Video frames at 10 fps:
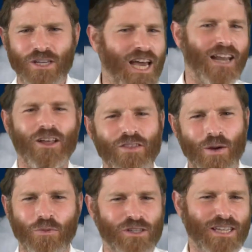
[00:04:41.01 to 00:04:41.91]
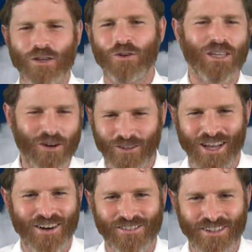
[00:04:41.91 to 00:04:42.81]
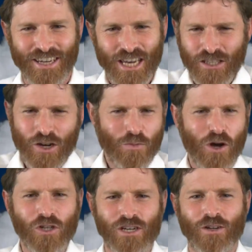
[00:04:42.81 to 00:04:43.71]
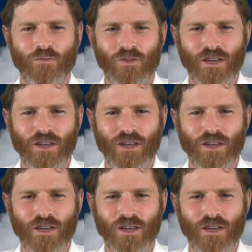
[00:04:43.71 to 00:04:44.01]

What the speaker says: You got to love that person that you really don't love. It's an emotion.